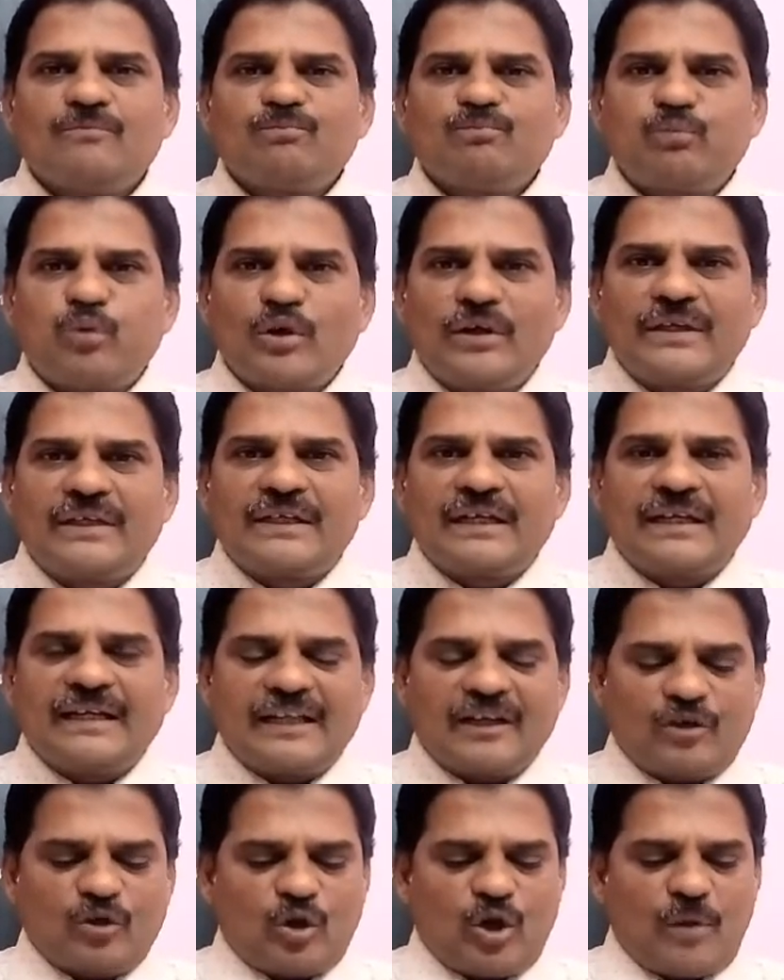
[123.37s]
political and
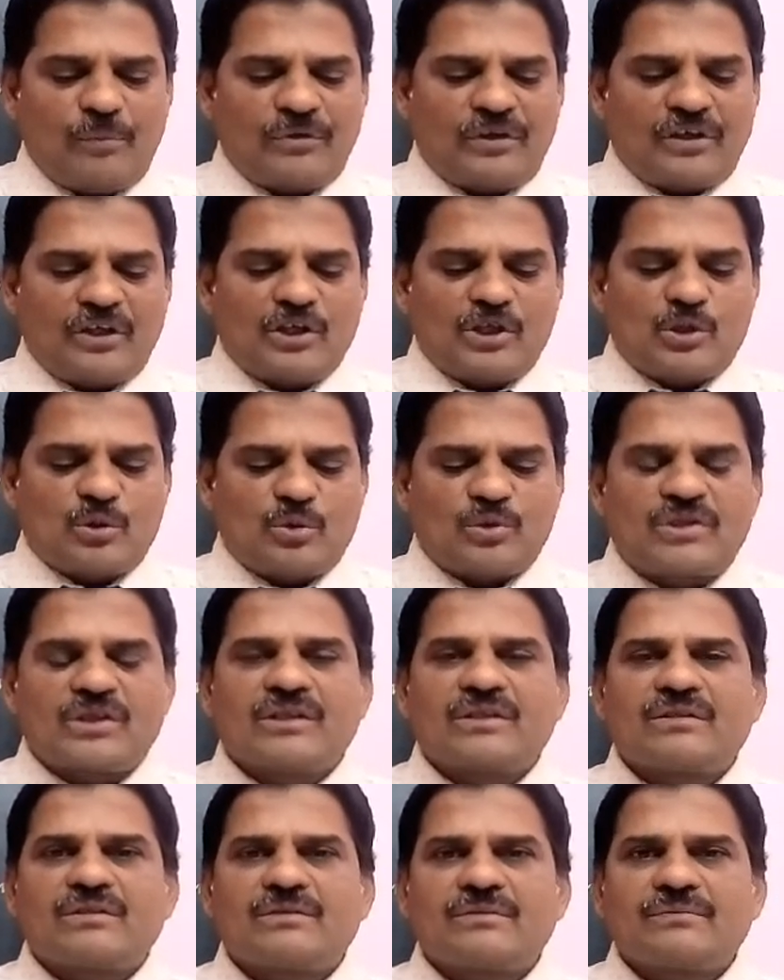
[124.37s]
economic
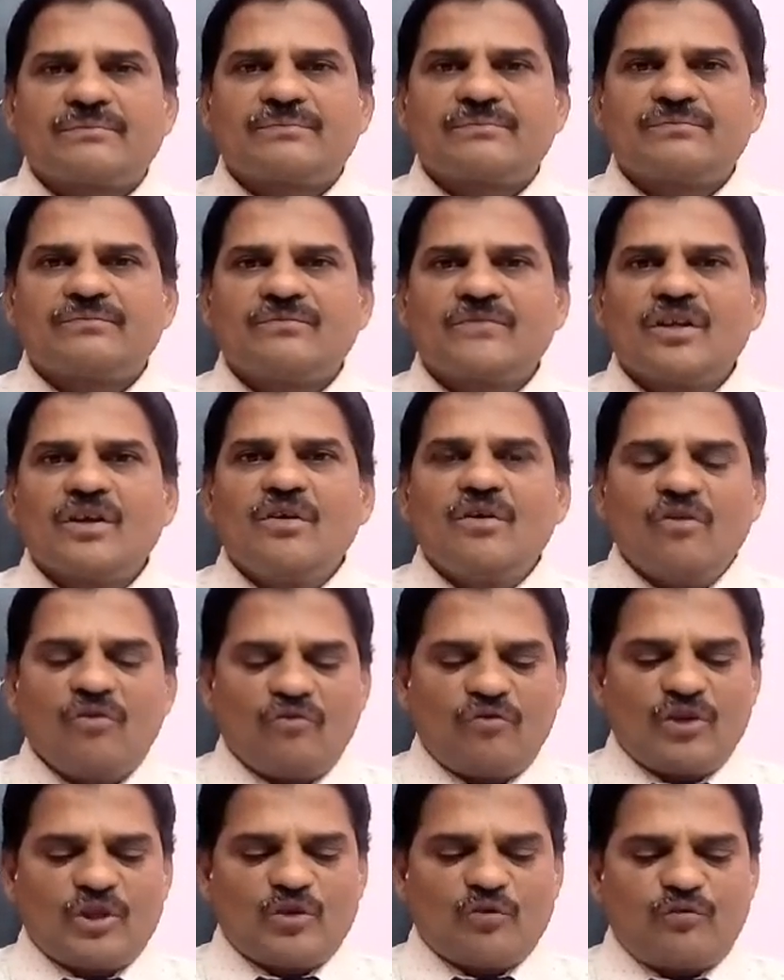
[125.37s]
institutions
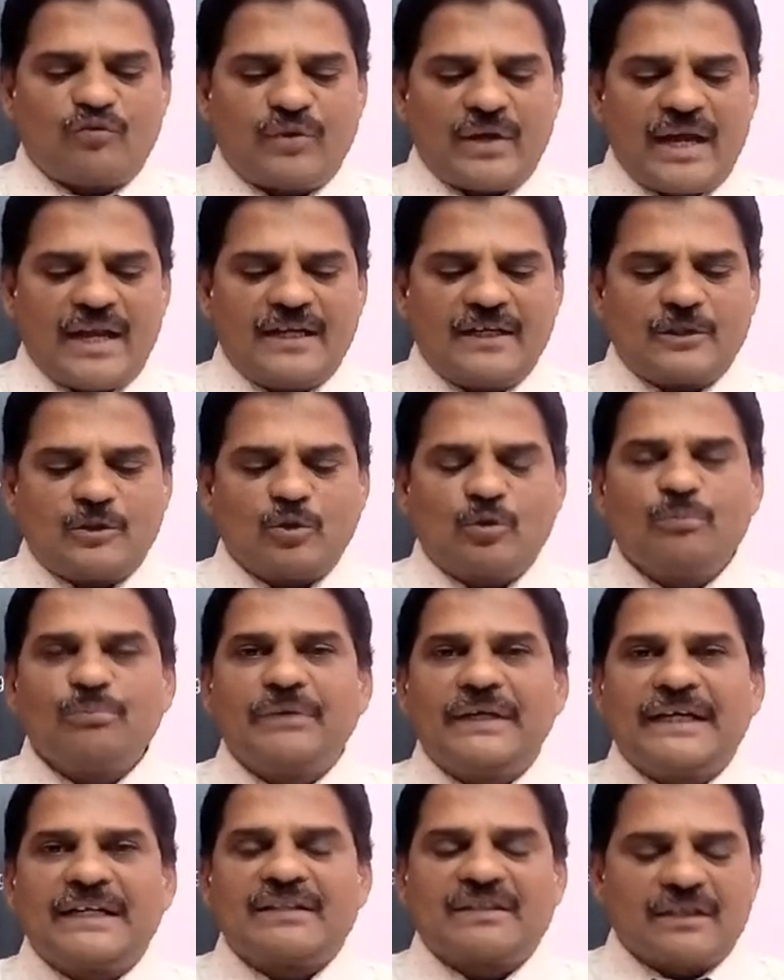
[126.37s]
which failed to
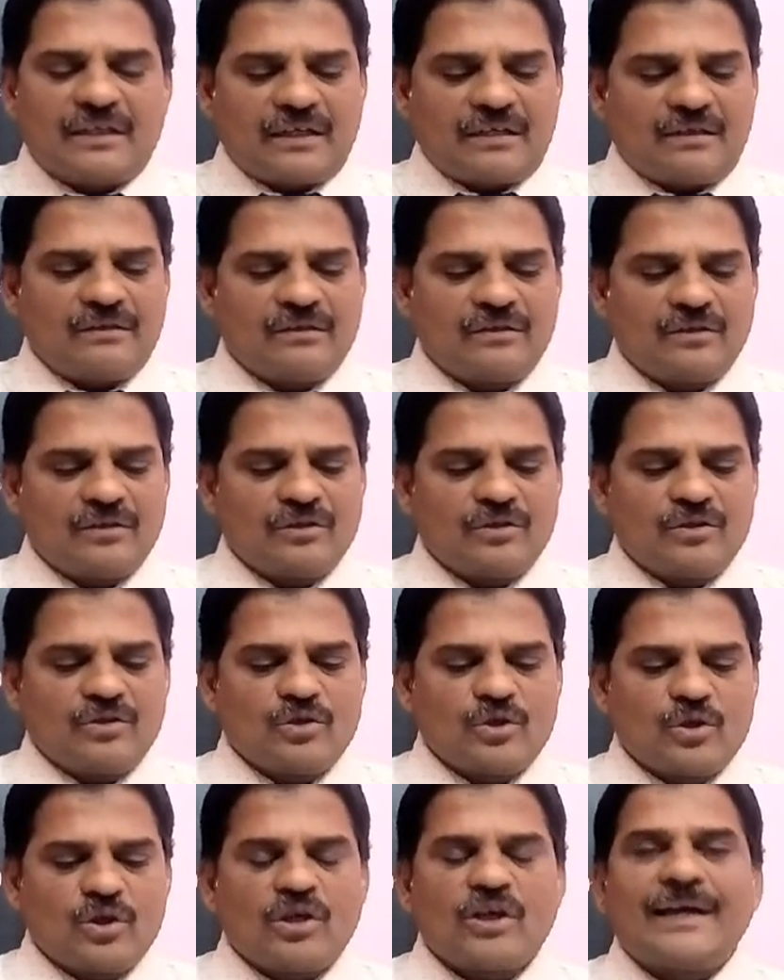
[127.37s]
meet the
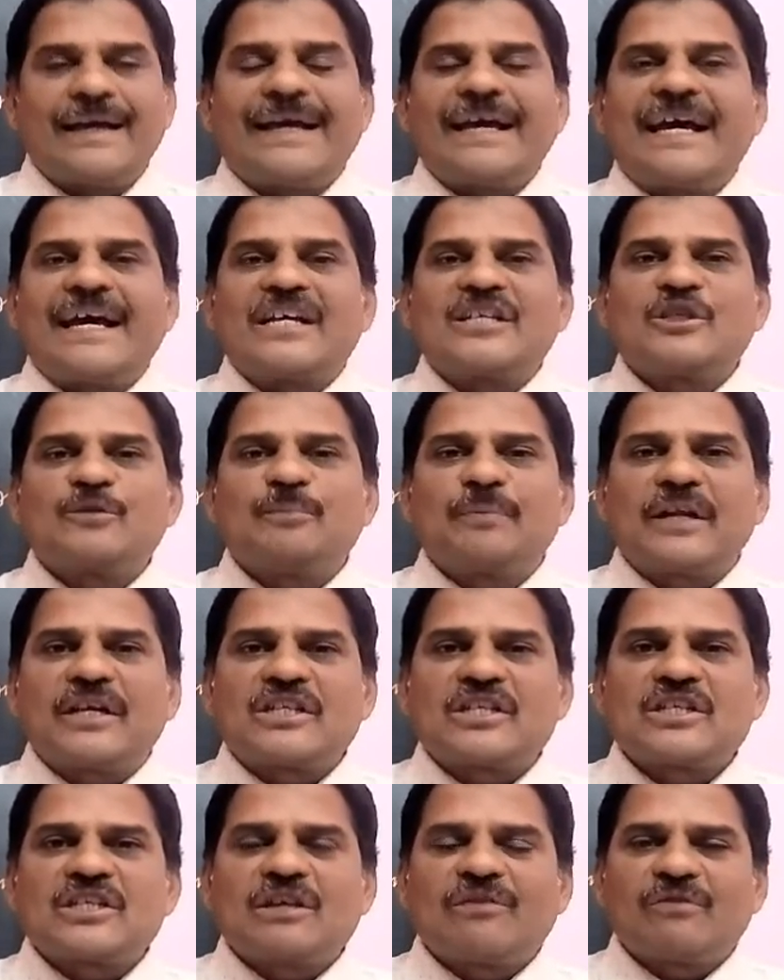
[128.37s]

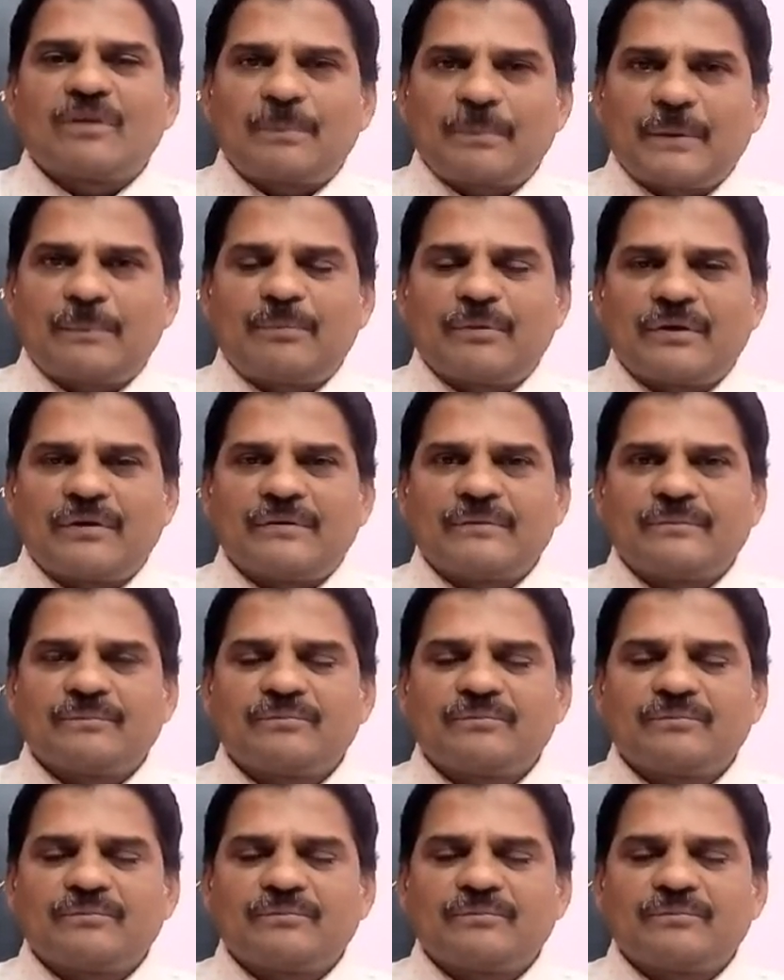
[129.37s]
aspirations of the people.